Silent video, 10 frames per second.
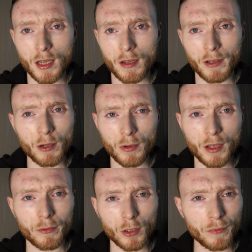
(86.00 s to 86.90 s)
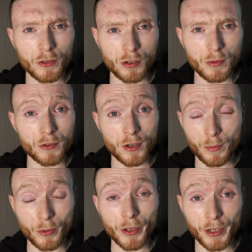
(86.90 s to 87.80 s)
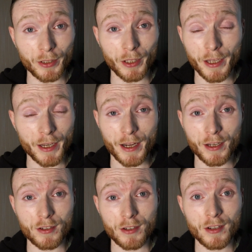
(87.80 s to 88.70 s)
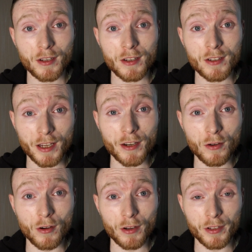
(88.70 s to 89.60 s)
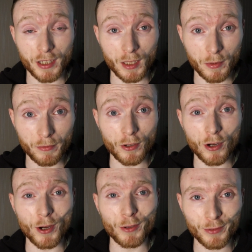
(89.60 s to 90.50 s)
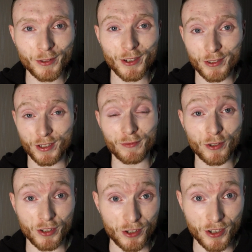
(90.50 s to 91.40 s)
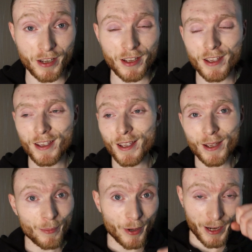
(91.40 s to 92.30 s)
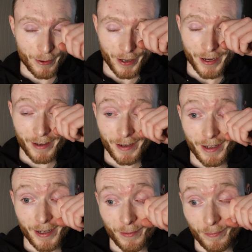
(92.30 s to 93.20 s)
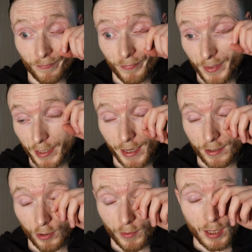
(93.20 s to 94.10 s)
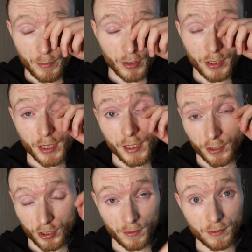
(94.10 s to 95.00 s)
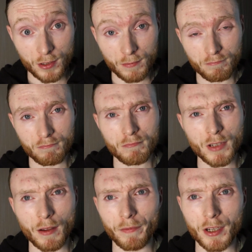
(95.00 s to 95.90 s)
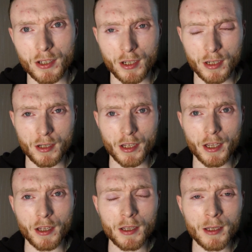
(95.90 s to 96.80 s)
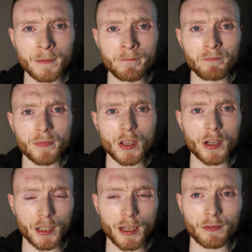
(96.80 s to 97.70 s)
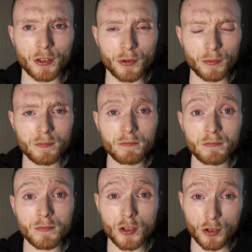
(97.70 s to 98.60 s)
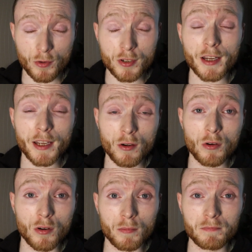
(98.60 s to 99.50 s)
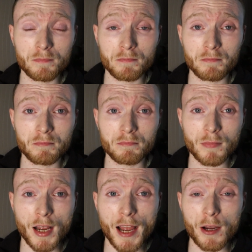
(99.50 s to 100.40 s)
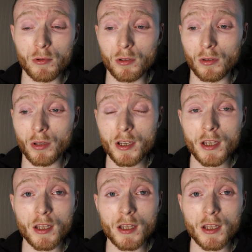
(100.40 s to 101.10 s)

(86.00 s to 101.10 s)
If anyone ever offers you a job working late nights, say no and tell them to fuck off, because it's fucking shit. But anyway, yeah, so when I'm on the early shifts and I finish in the early afternoon, as soon as I get home, what I will